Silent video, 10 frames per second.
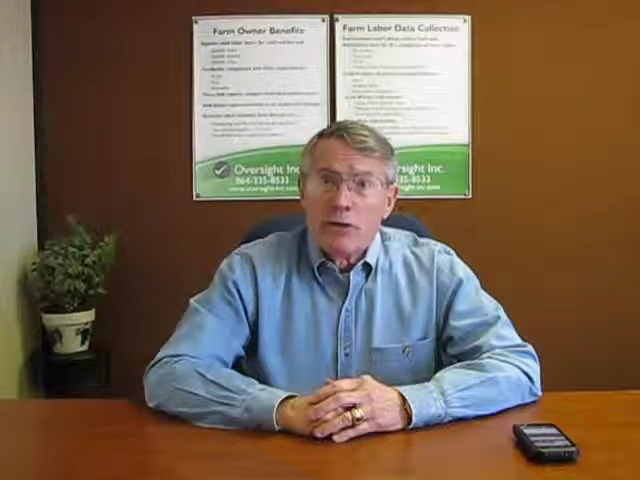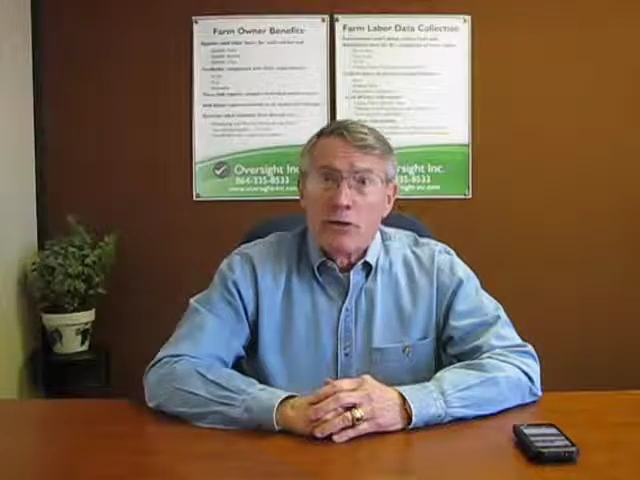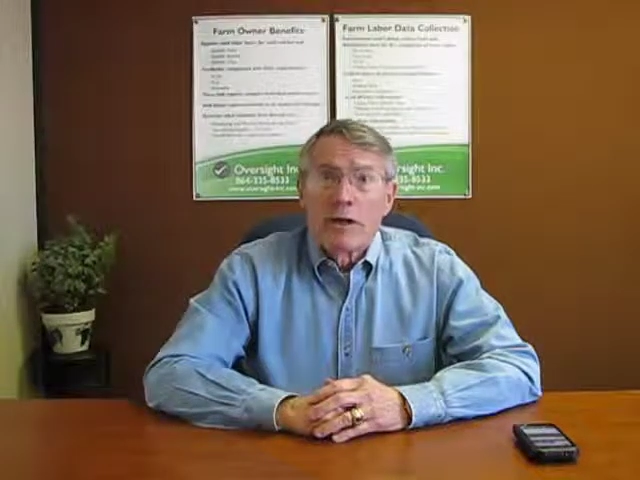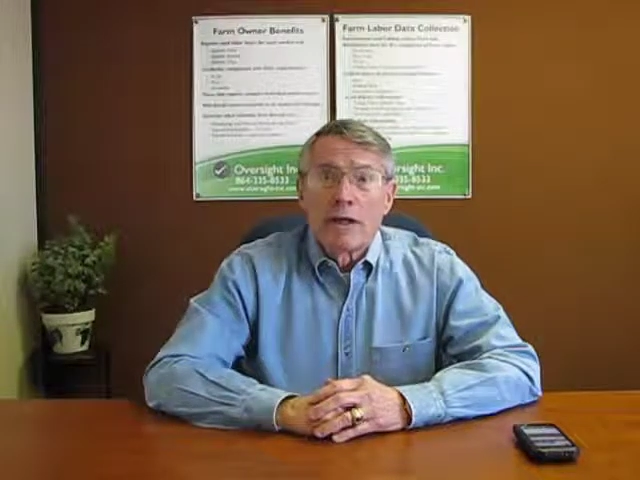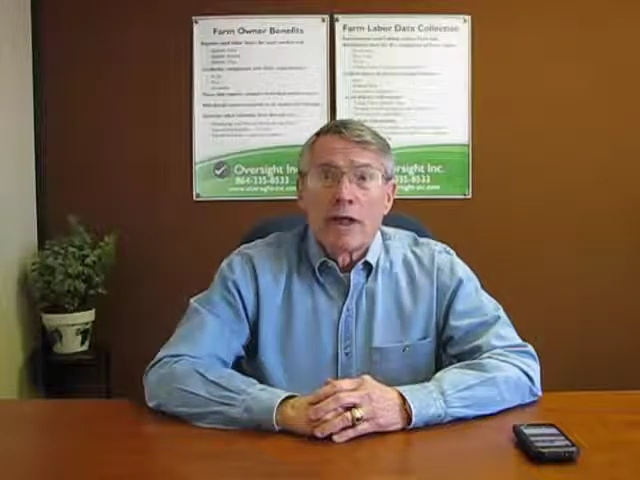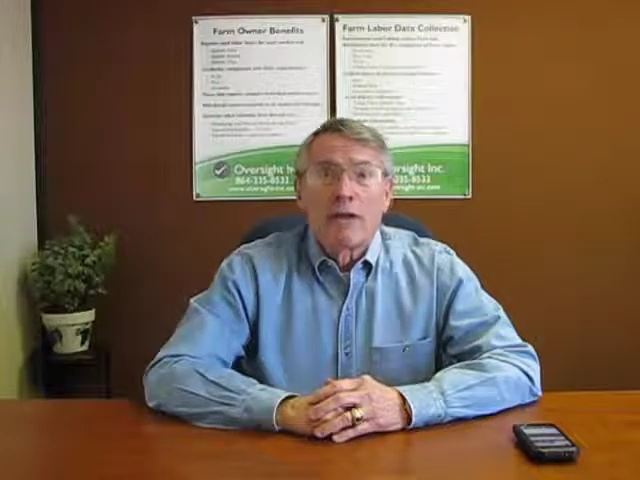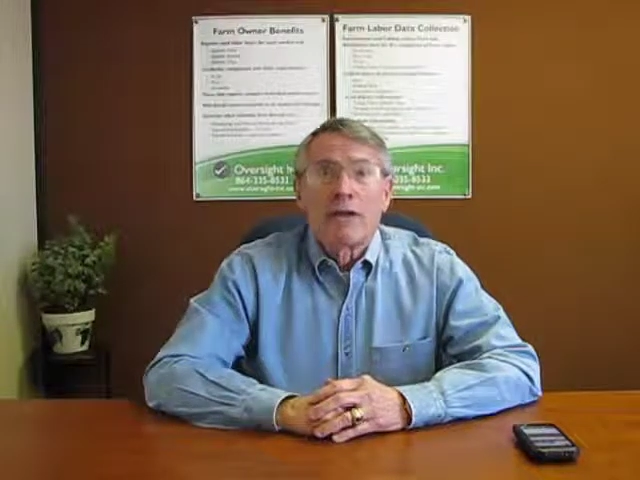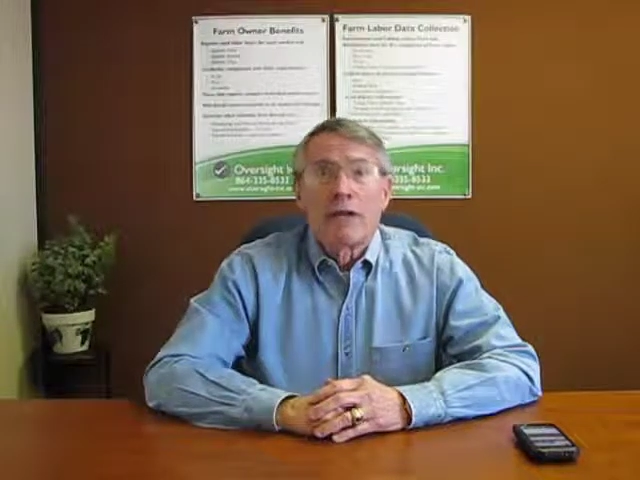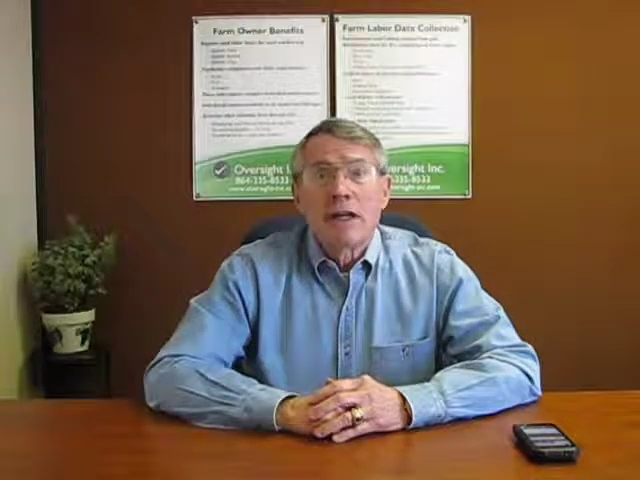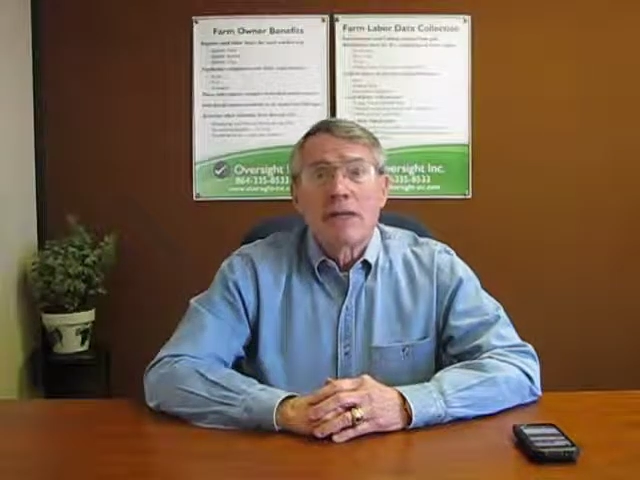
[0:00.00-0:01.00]
you can count the
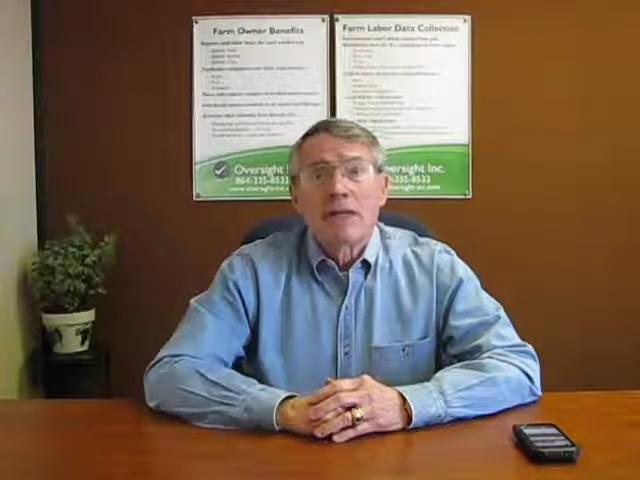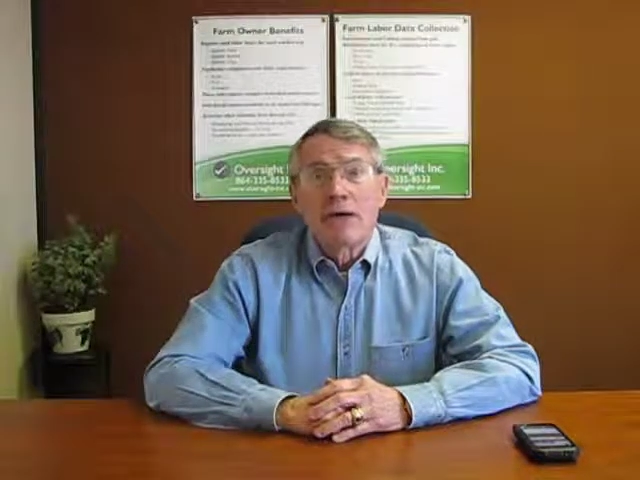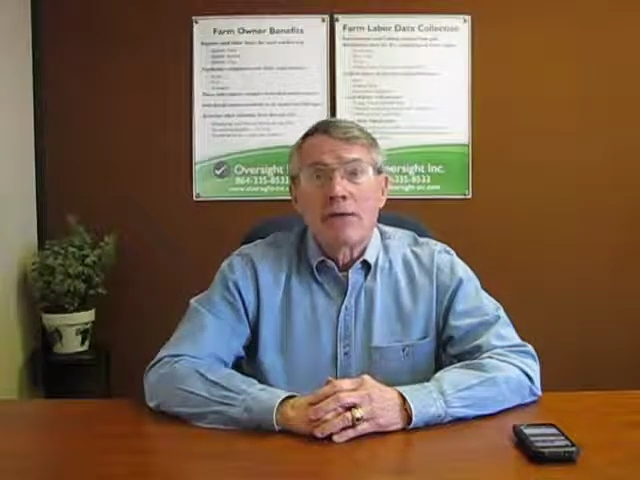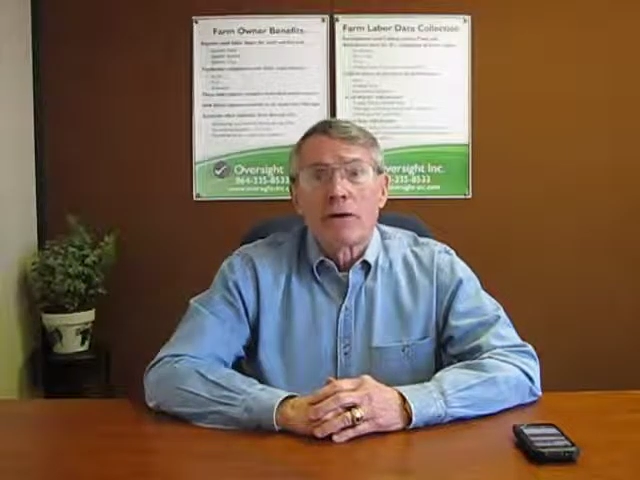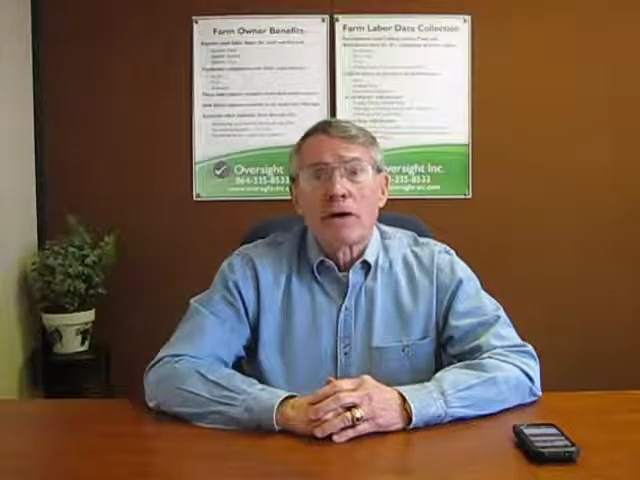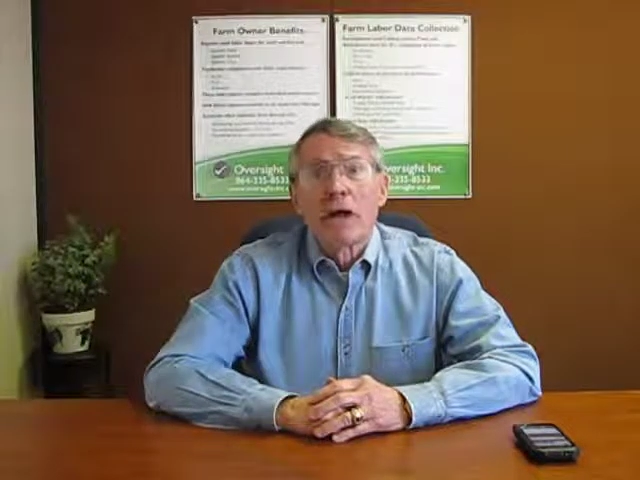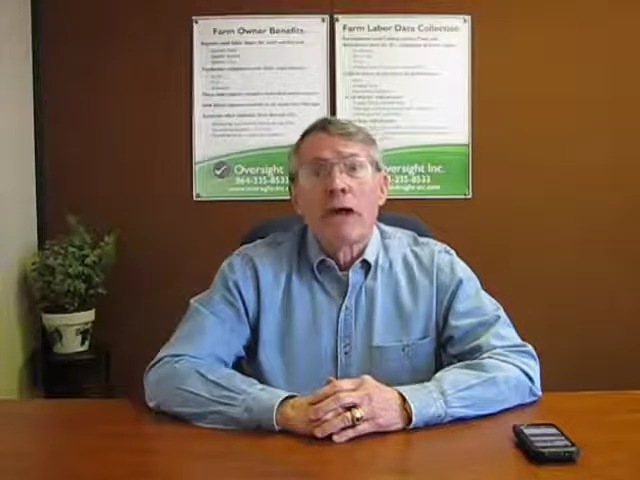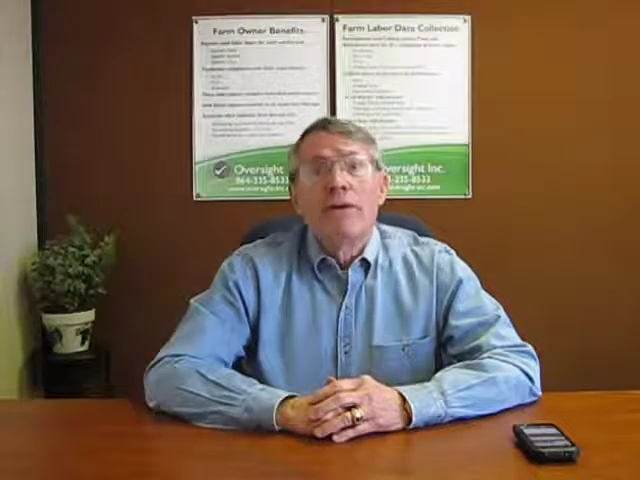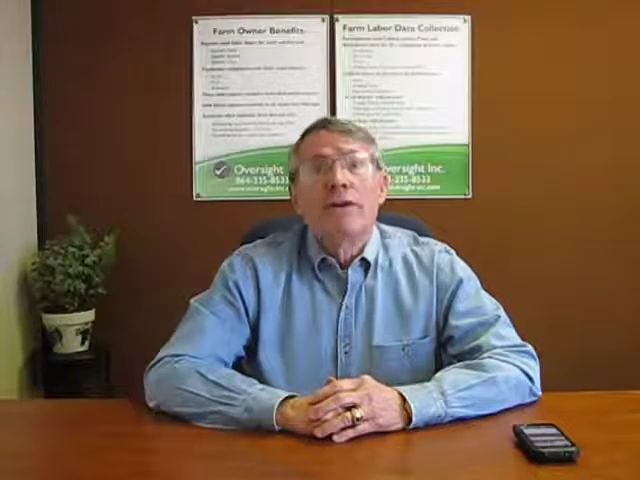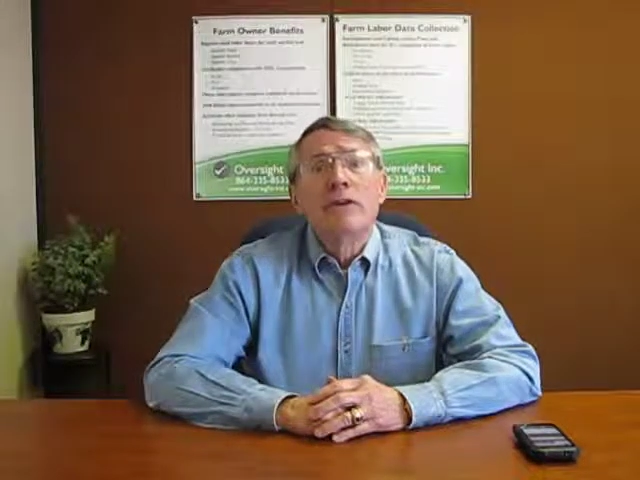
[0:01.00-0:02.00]
team's effort and then